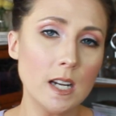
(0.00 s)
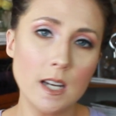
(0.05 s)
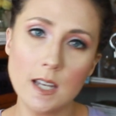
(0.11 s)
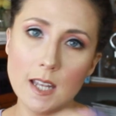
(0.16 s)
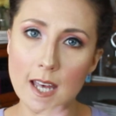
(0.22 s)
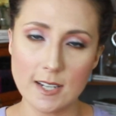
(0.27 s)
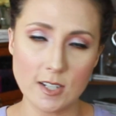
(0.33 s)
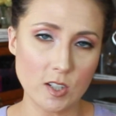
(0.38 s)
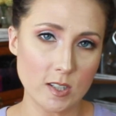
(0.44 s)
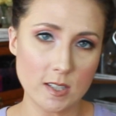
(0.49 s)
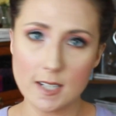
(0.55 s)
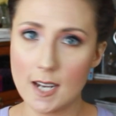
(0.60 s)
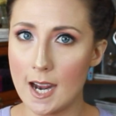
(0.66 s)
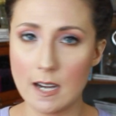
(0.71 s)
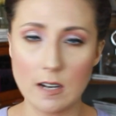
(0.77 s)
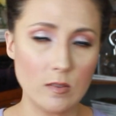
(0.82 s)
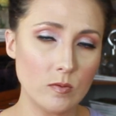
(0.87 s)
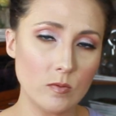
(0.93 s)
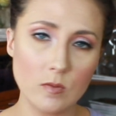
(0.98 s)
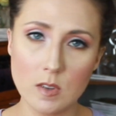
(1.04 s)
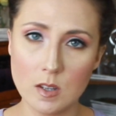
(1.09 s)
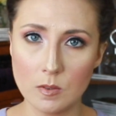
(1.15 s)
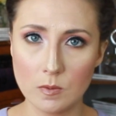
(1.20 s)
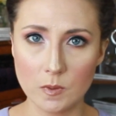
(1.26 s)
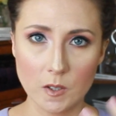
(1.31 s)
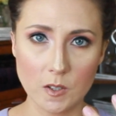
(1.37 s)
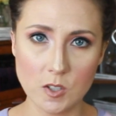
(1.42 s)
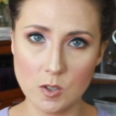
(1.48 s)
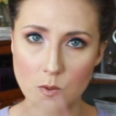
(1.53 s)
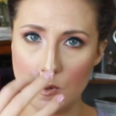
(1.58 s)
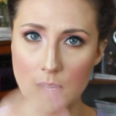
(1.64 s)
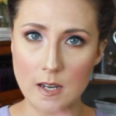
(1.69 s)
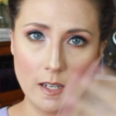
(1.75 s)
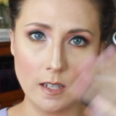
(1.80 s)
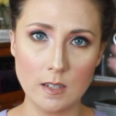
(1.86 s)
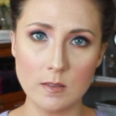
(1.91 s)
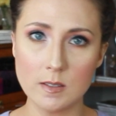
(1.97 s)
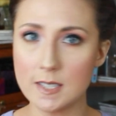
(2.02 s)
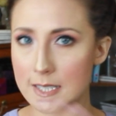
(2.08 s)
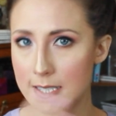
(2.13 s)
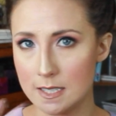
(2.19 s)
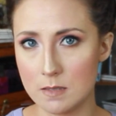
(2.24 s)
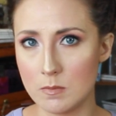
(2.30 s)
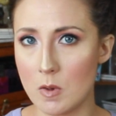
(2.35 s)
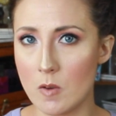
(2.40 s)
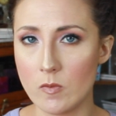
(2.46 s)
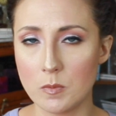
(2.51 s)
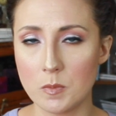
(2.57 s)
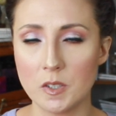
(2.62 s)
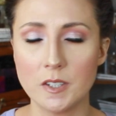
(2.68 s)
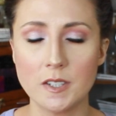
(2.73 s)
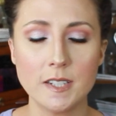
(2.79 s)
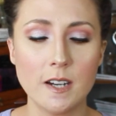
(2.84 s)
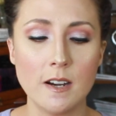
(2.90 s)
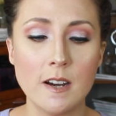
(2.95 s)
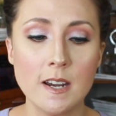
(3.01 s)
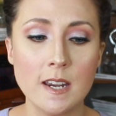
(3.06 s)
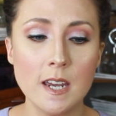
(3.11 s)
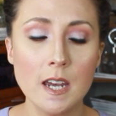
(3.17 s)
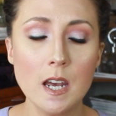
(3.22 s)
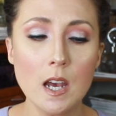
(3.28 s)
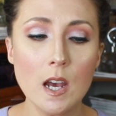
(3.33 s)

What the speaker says: That's just kind of the fluctuating system of the military.